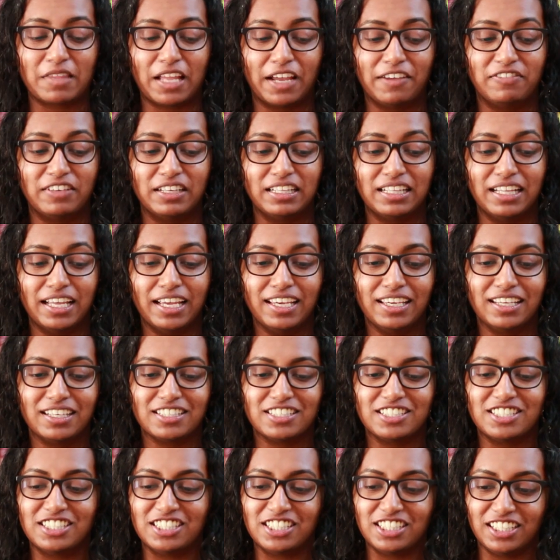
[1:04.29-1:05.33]
I feel like
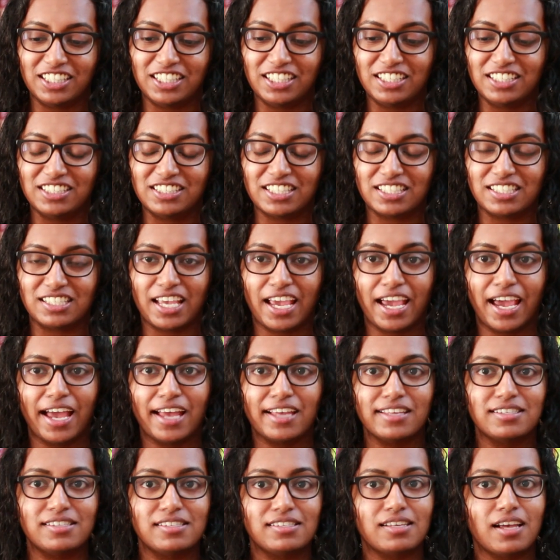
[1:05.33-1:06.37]
she just
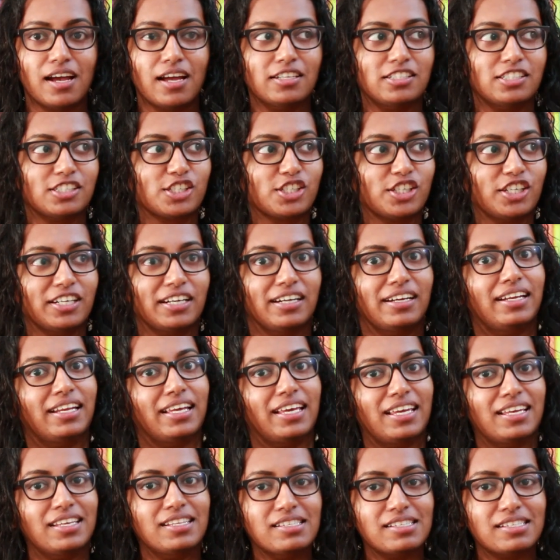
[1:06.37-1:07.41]
has such good
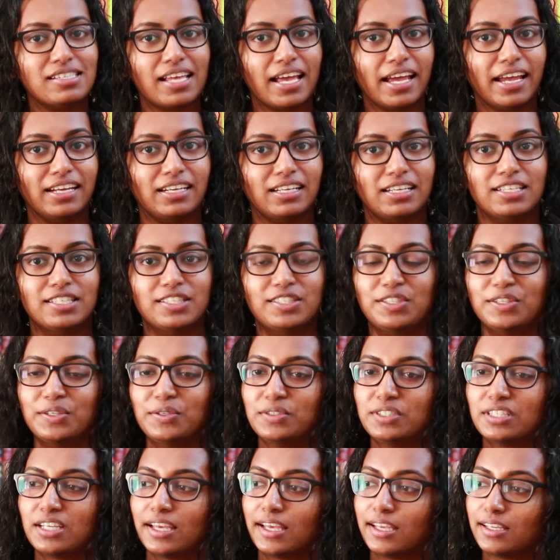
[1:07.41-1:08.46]
insight into
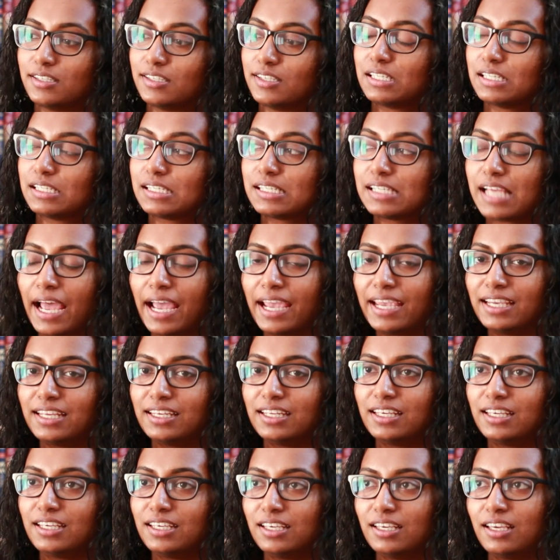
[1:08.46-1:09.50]
just
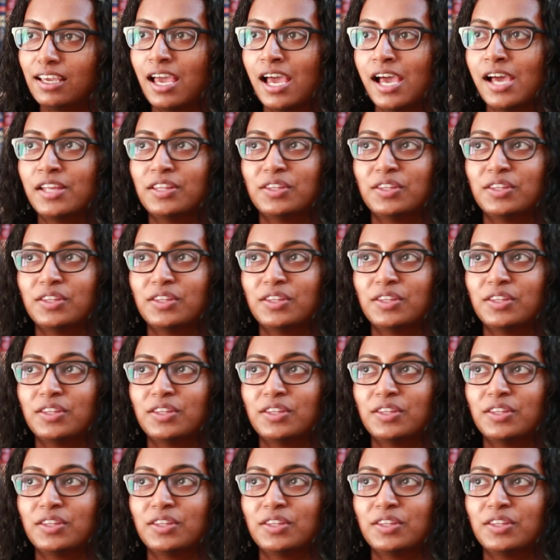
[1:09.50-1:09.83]
society,